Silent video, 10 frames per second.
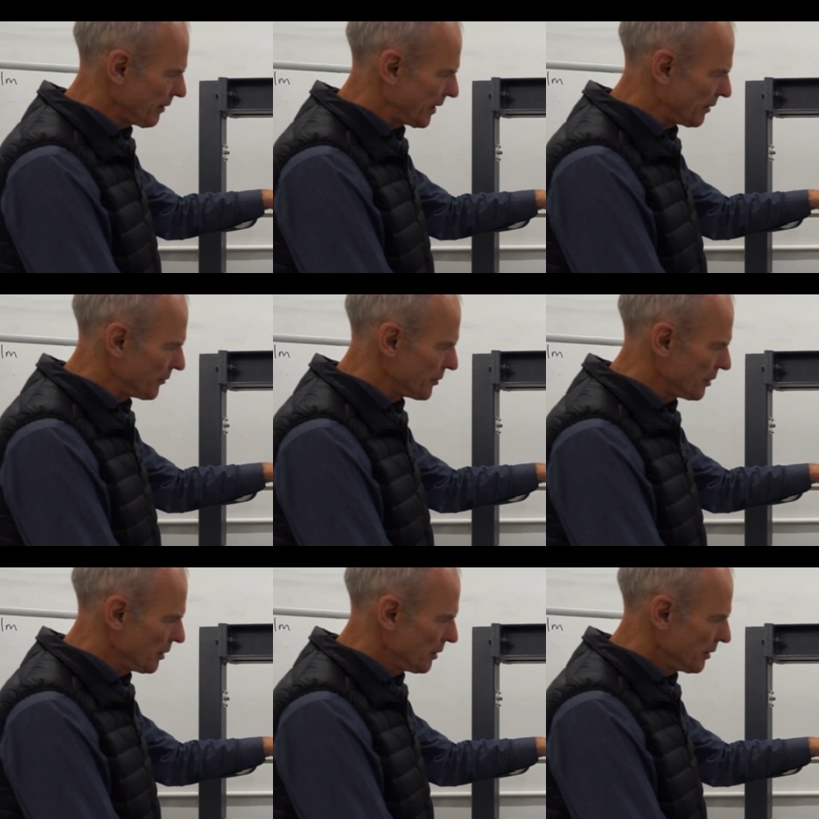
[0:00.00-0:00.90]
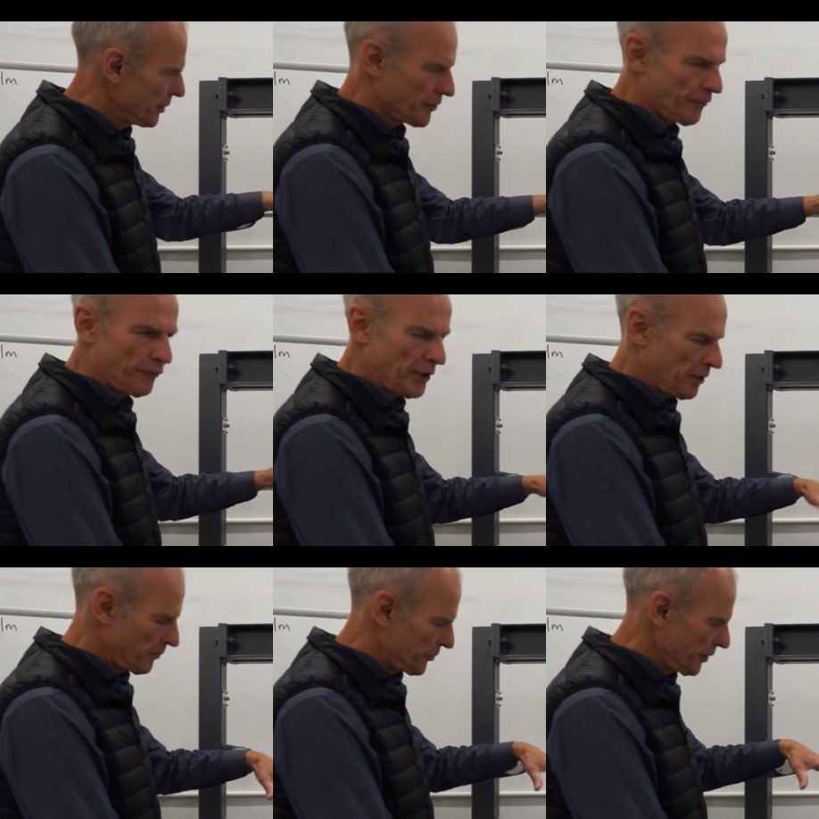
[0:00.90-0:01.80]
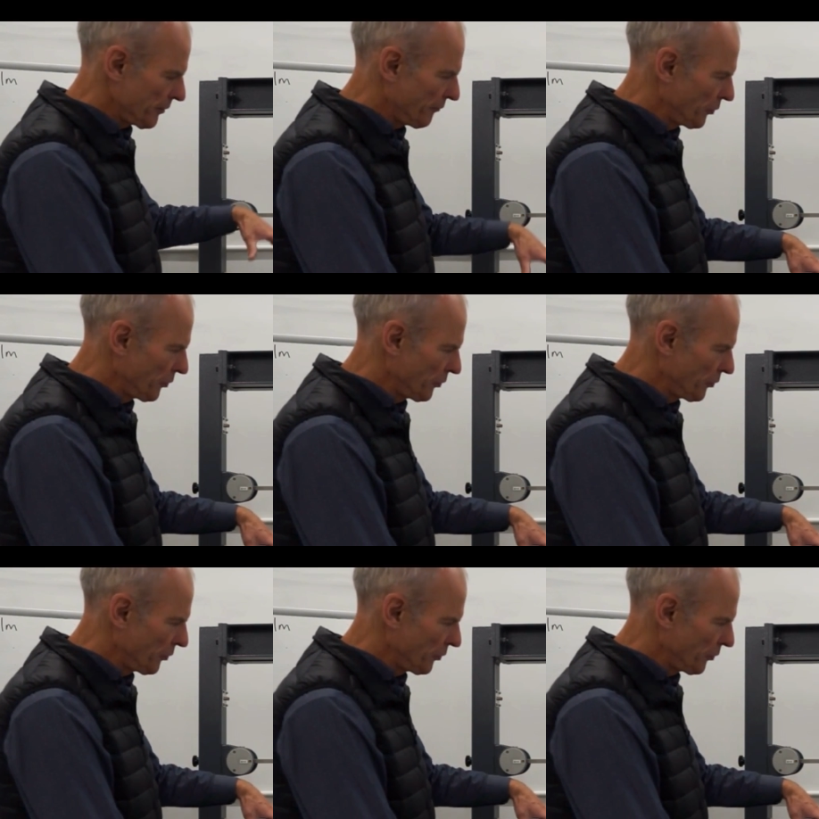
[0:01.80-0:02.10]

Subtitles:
round is the frequency of the